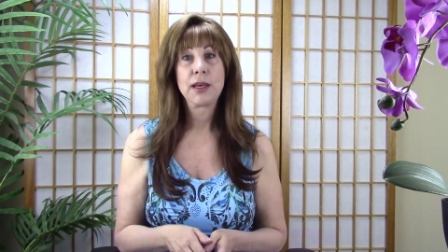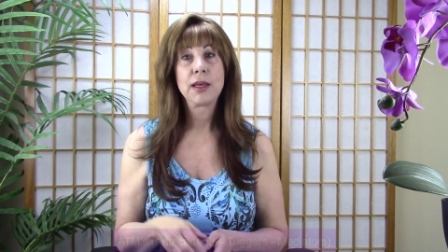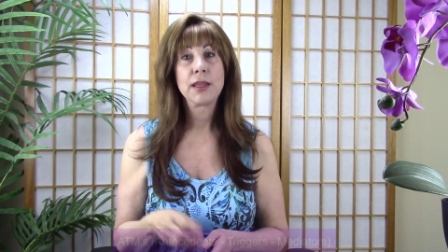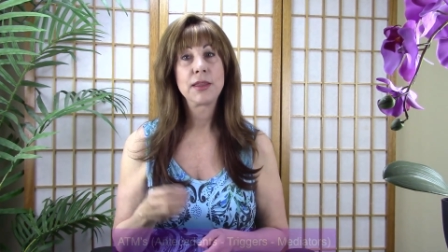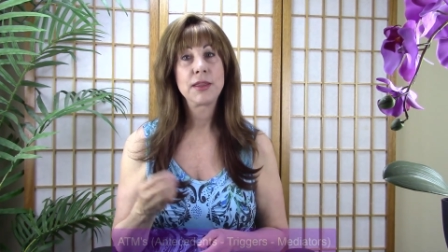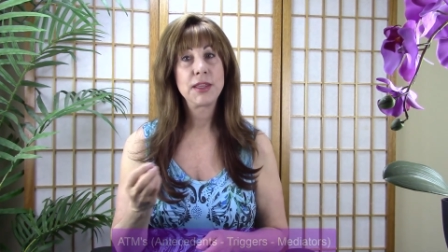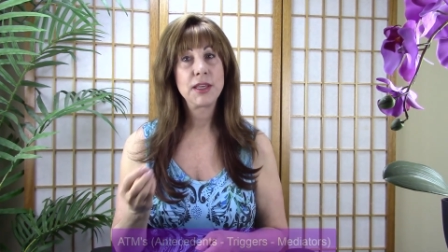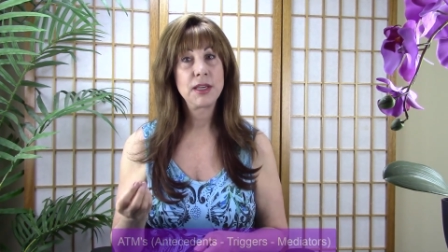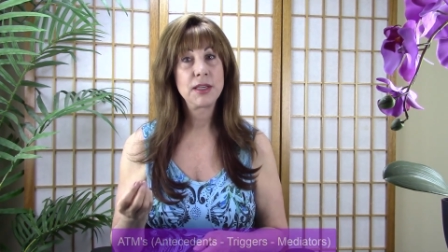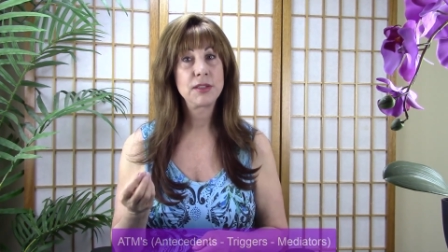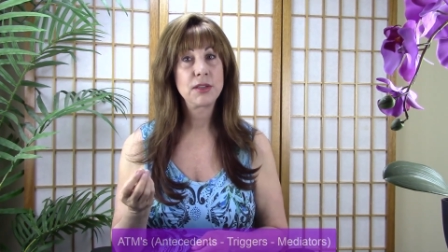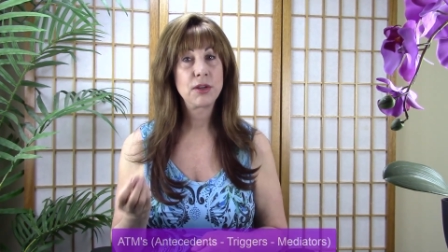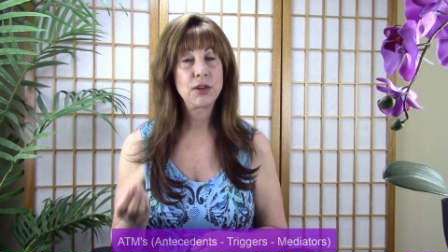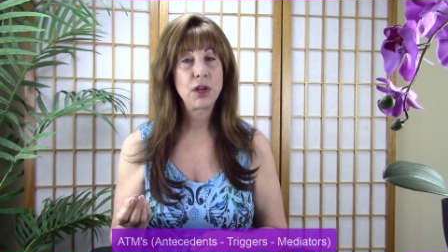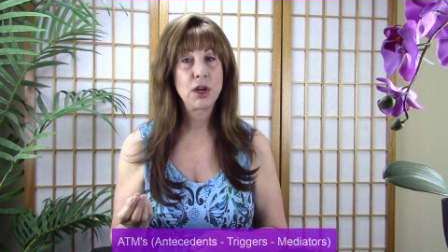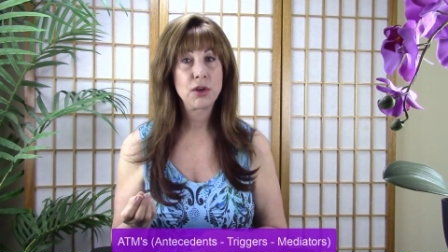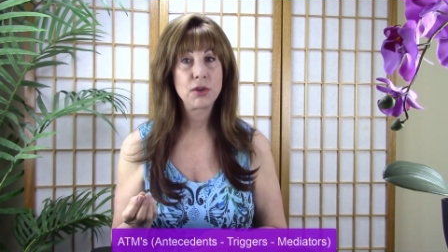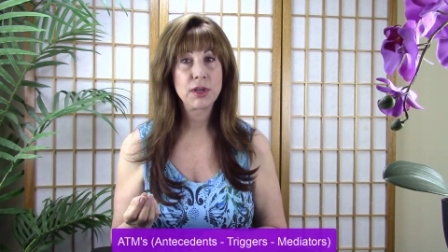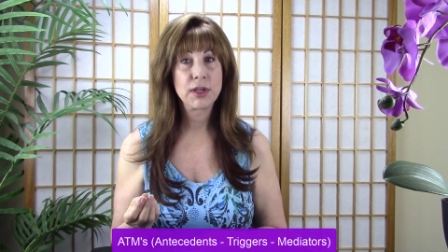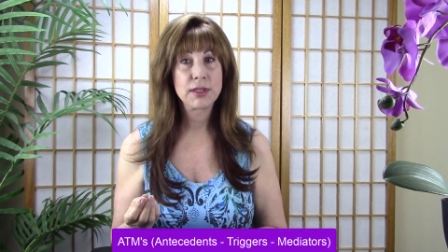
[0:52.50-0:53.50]
These are
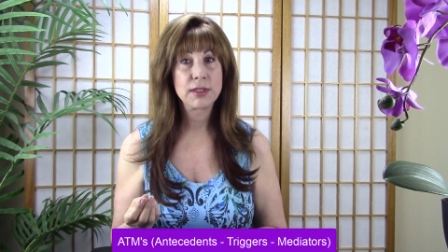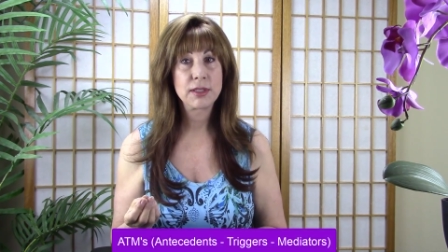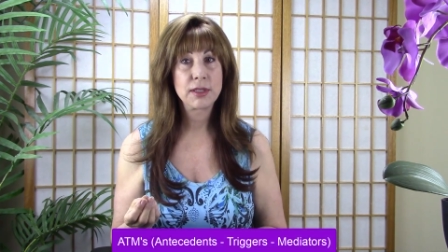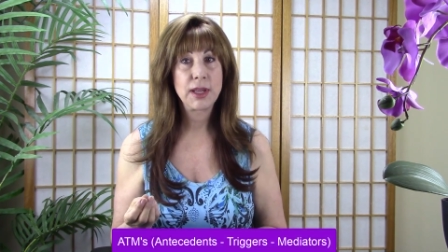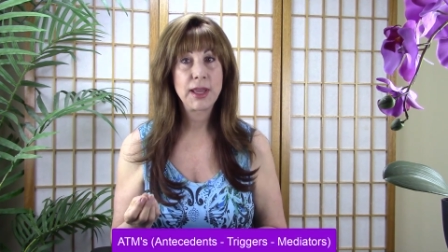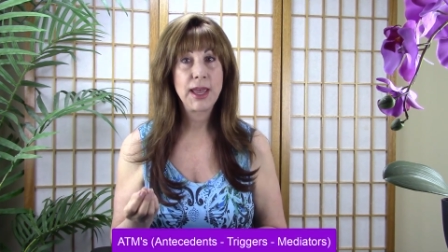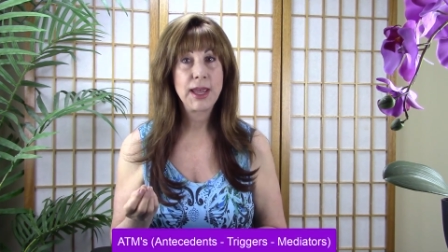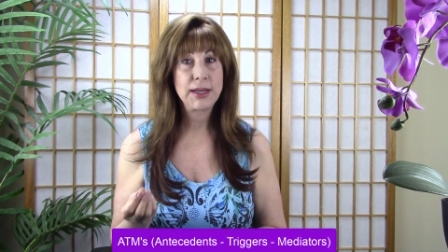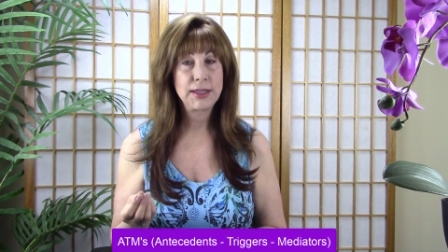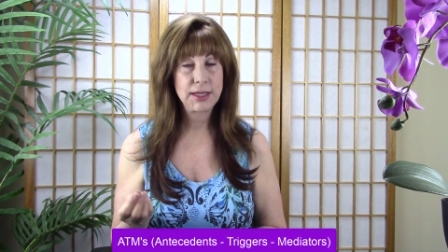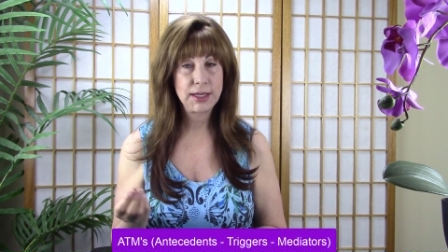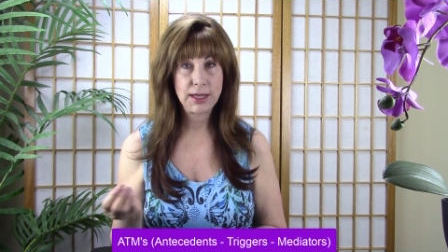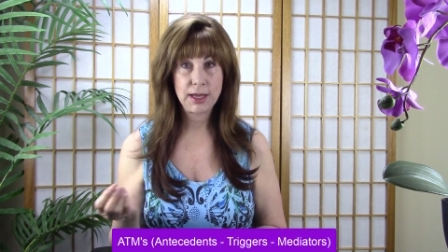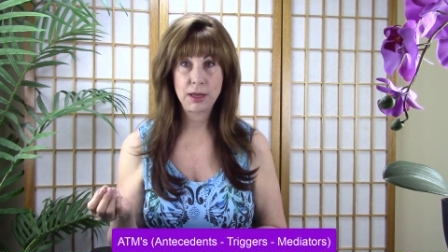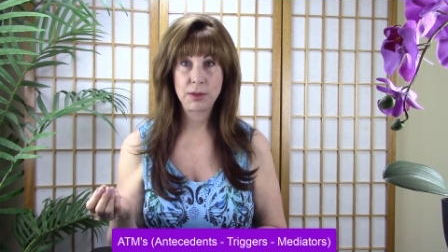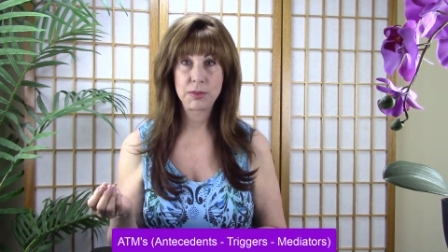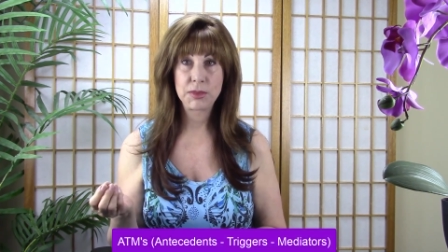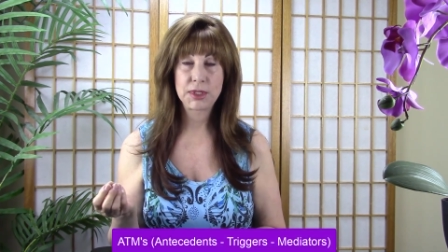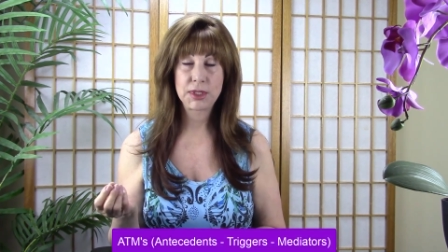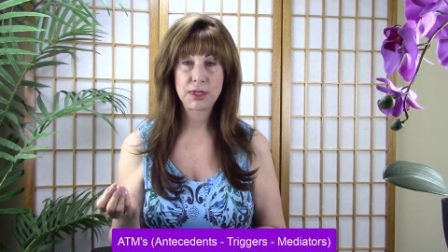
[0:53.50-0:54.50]
known as
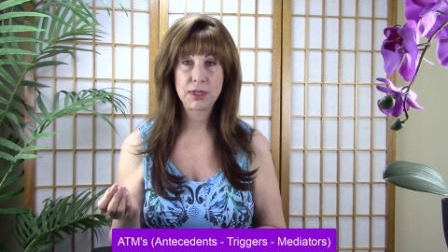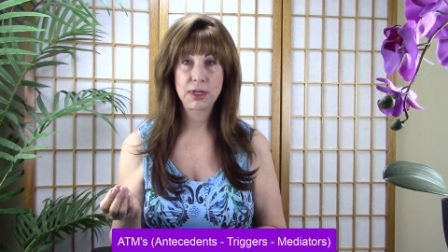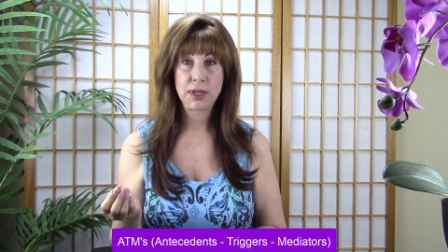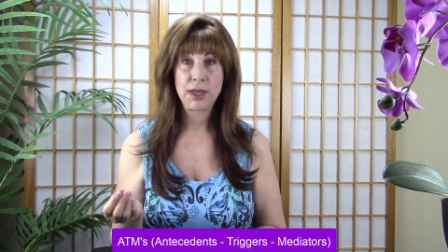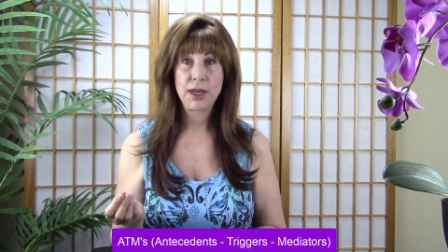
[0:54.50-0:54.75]
ATMs,